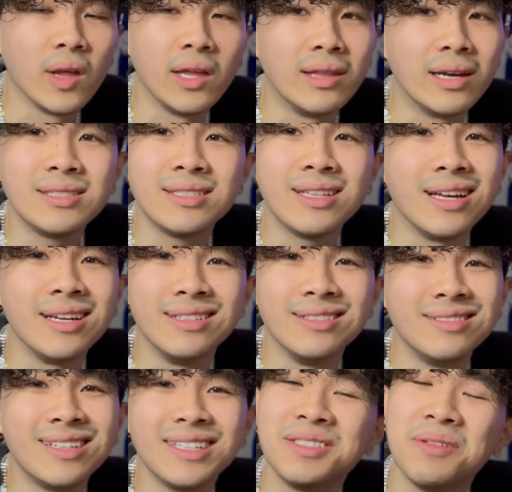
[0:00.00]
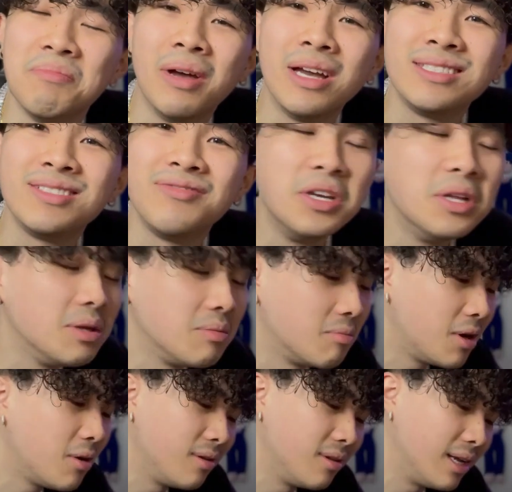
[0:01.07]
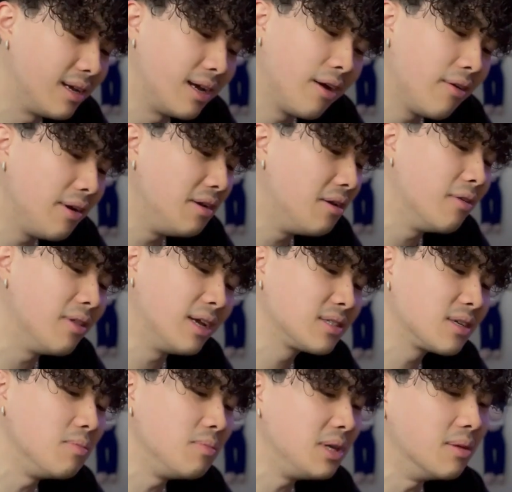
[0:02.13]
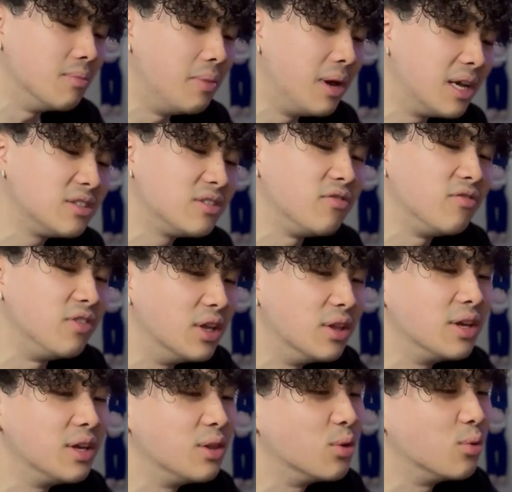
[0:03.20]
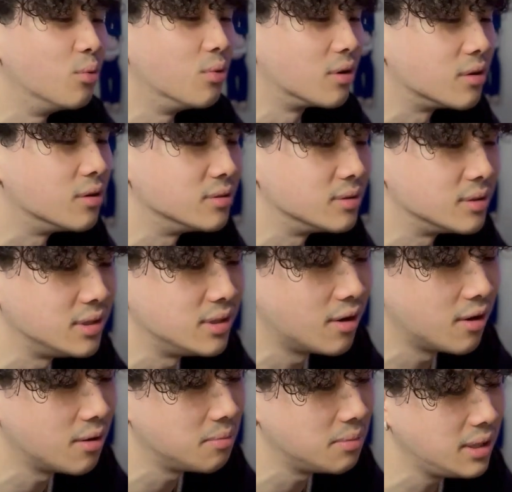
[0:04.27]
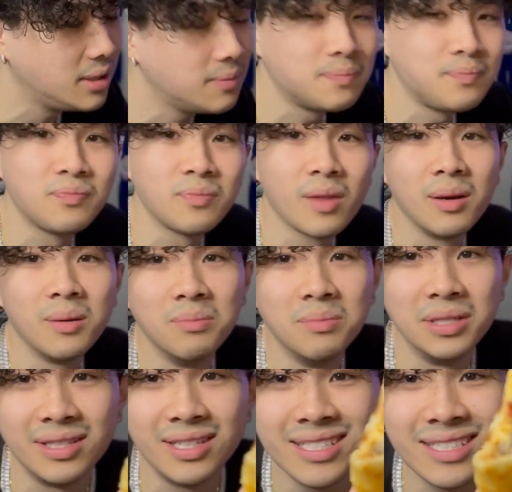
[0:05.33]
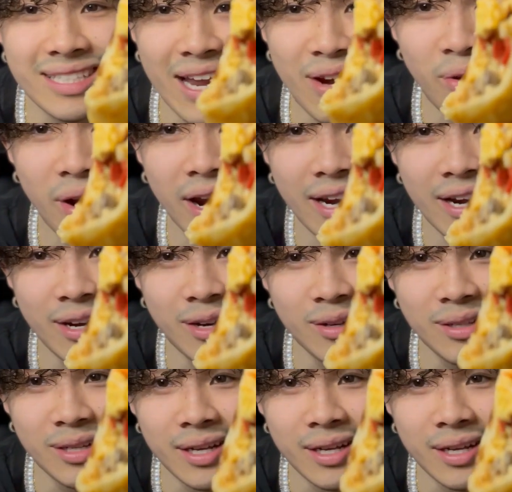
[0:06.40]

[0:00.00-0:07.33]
that's the best feeling, bro. Like, I already know that's gonna be the best feeling in the world, you know what I mean? But this thing right here,